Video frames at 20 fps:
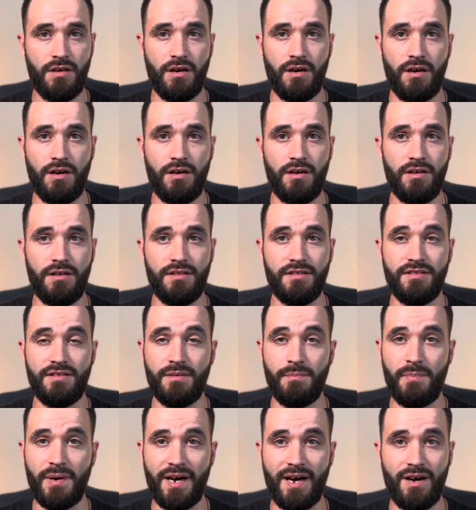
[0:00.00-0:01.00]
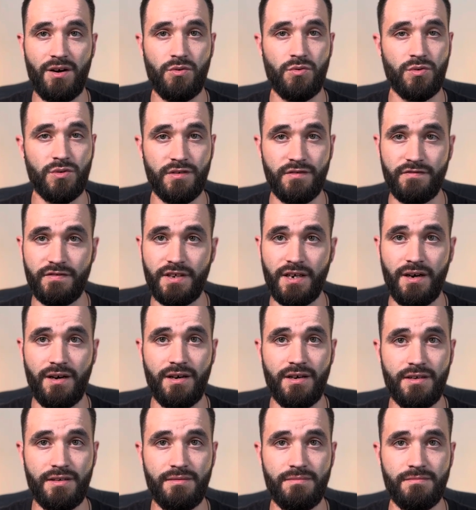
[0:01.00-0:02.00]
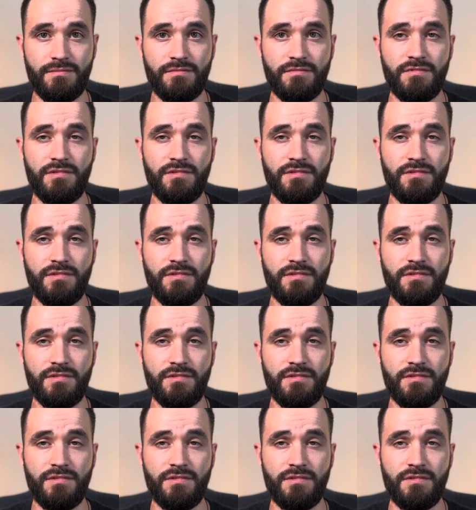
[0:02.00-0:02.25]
The power of God